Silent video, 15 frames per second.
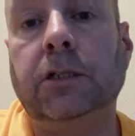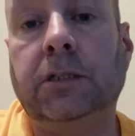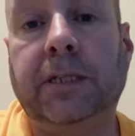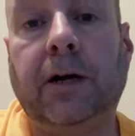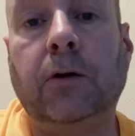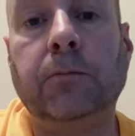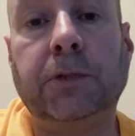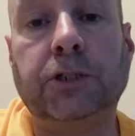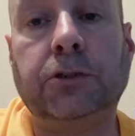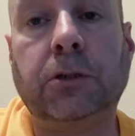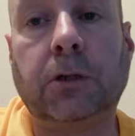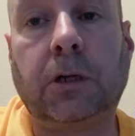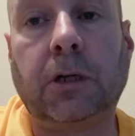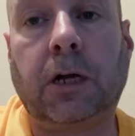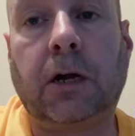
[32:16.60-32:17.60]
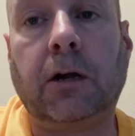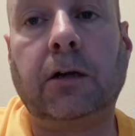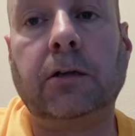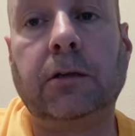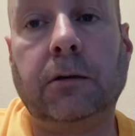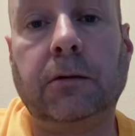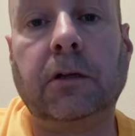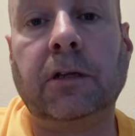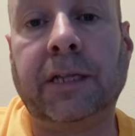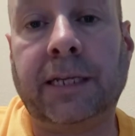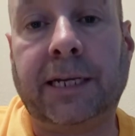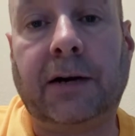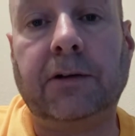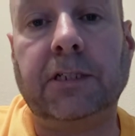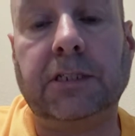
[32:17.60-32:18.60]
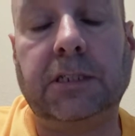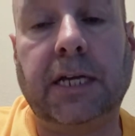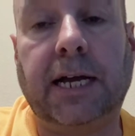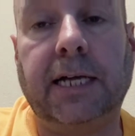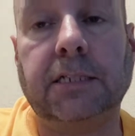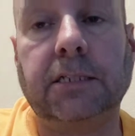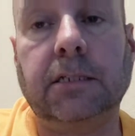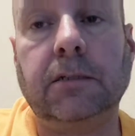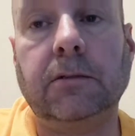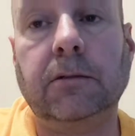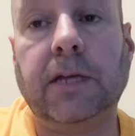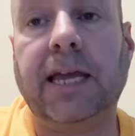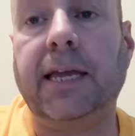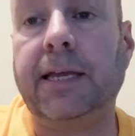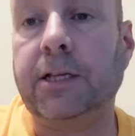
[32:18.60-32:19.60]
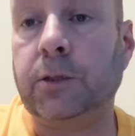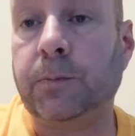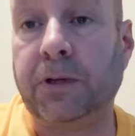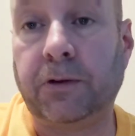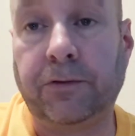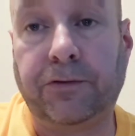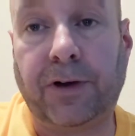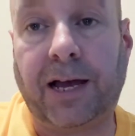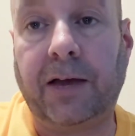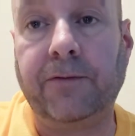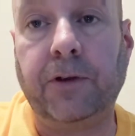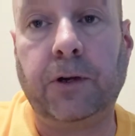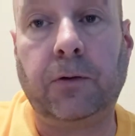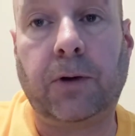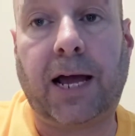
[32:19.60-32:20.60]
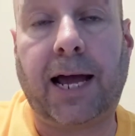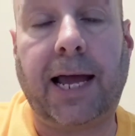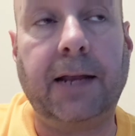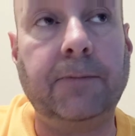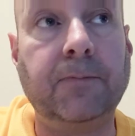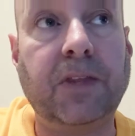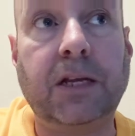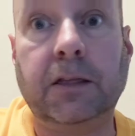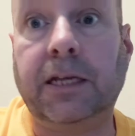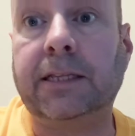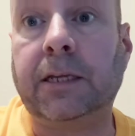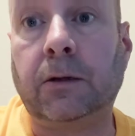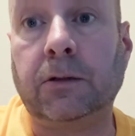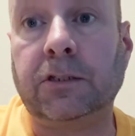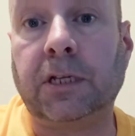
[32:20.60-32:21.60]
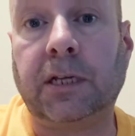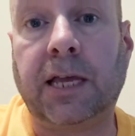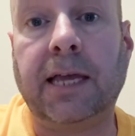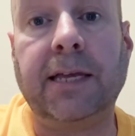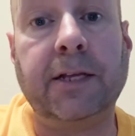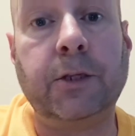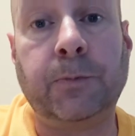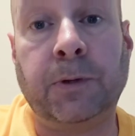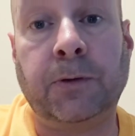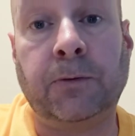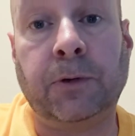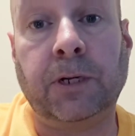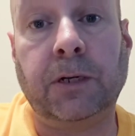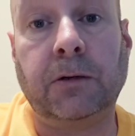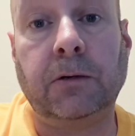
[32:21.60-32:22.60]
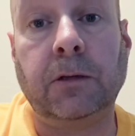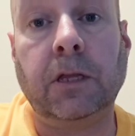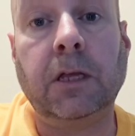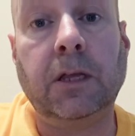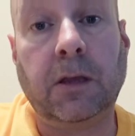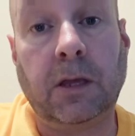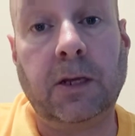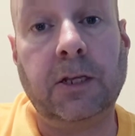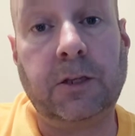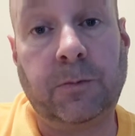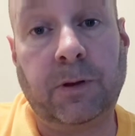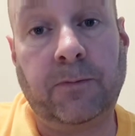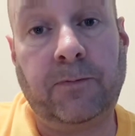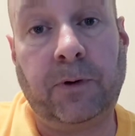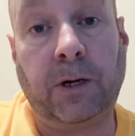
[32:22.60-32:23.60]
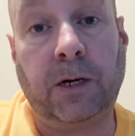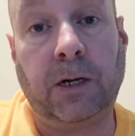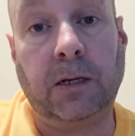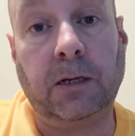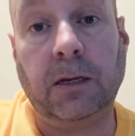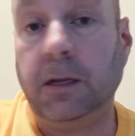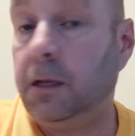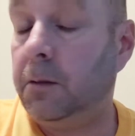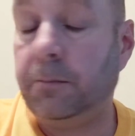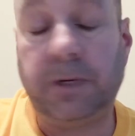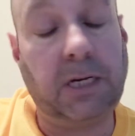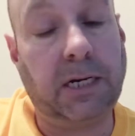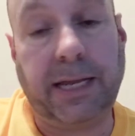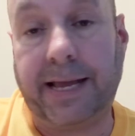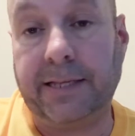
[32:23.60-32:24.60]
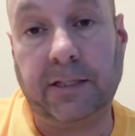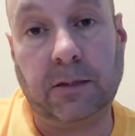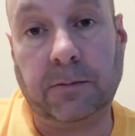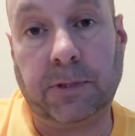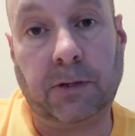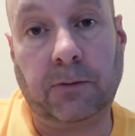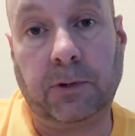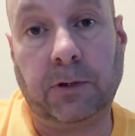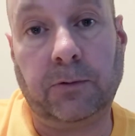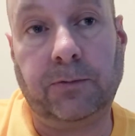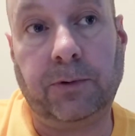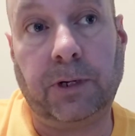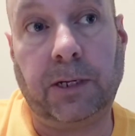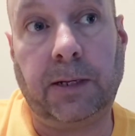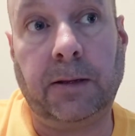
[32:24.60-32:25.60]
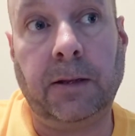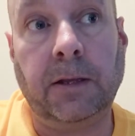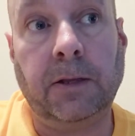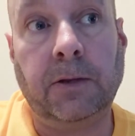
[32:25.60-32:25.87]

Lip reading: to tell Mr. Clark to clean out his desk? Hey, it's been a 5-year ride. Like that old saying, hey, it's been real and it's been fun, but it hasn't been real fun.